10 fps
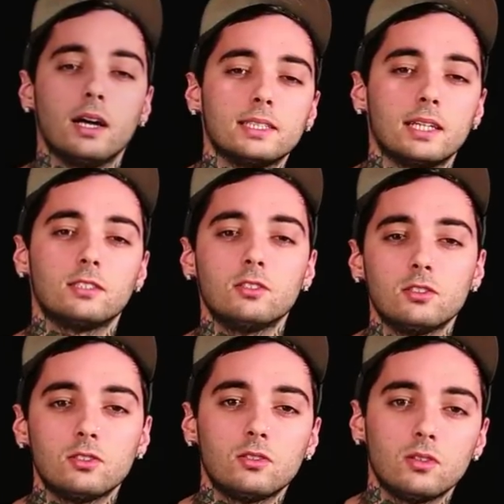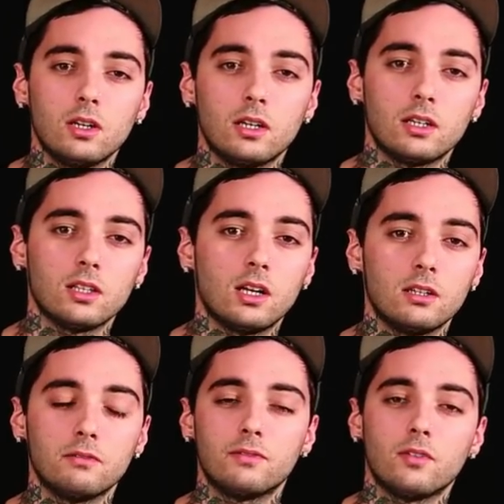I tattoo a lot
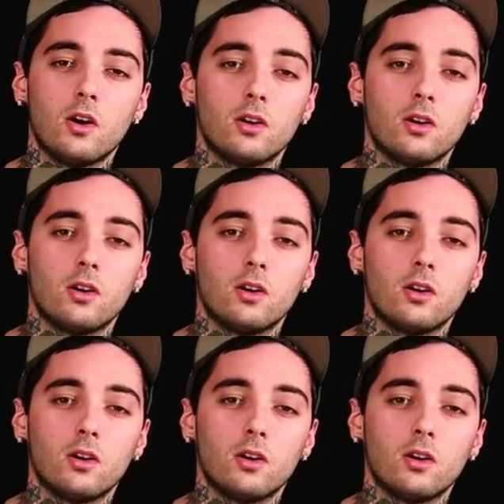of